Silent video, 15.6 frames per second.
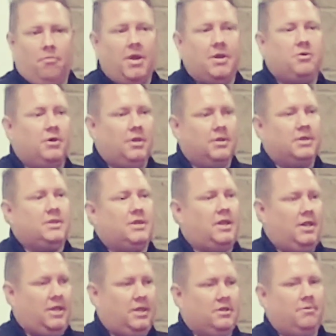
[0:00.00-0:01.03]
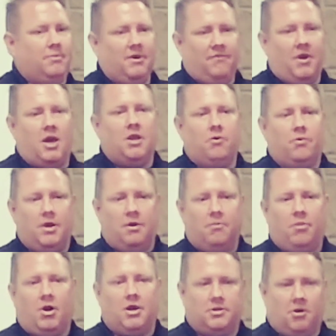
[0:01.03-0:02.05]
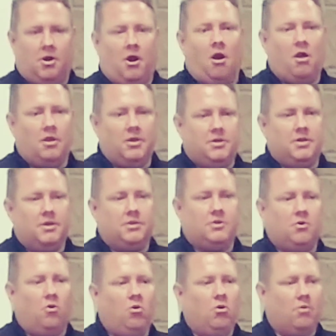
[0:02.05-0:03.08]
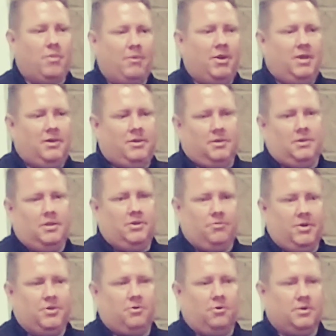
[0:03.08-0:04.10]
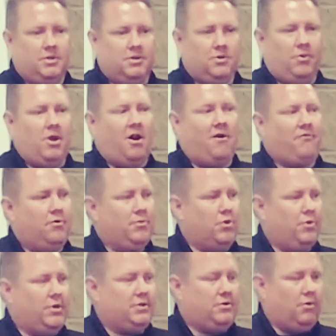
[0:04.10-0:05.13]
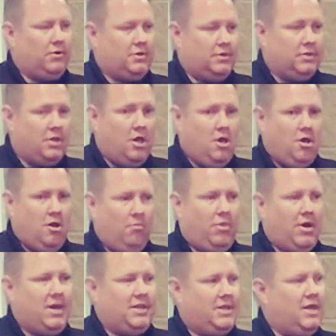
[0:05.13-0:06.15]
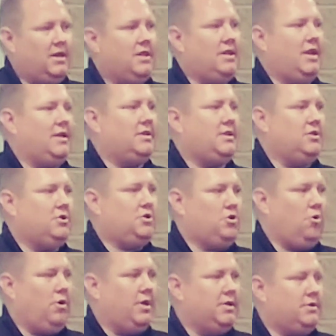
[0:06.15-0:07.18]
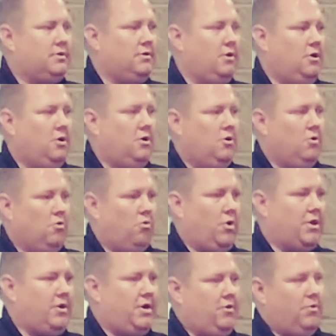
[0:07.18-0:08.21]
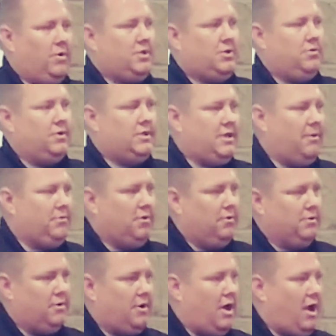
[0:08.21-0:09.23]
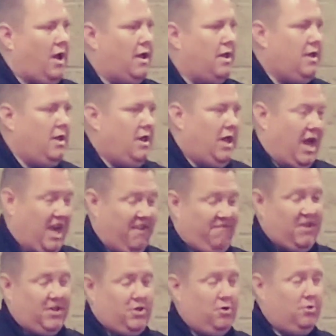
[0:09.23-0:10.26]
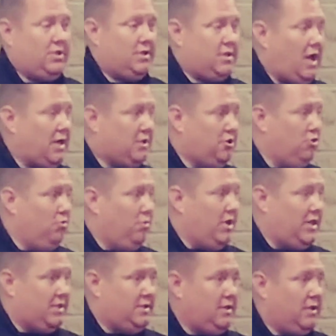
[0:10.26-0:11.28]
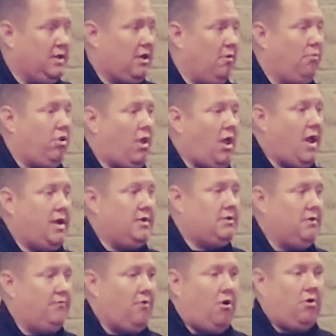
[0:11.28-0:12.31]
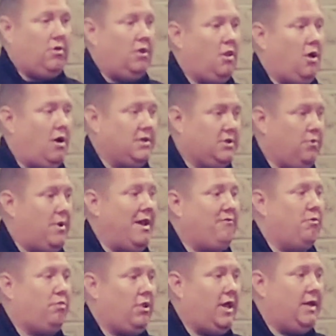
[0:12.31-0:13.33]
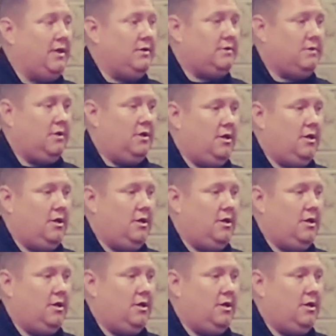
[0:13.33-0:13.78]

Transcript: mental illness and he needs to be evaluated by a psychologist, or maybe he just needs resources and we offer him the resources. But at the end of the day, it's his choice whether he wants to accept those or not. And if he chooses not to, but he's still in compliance of all the laws that we have in place,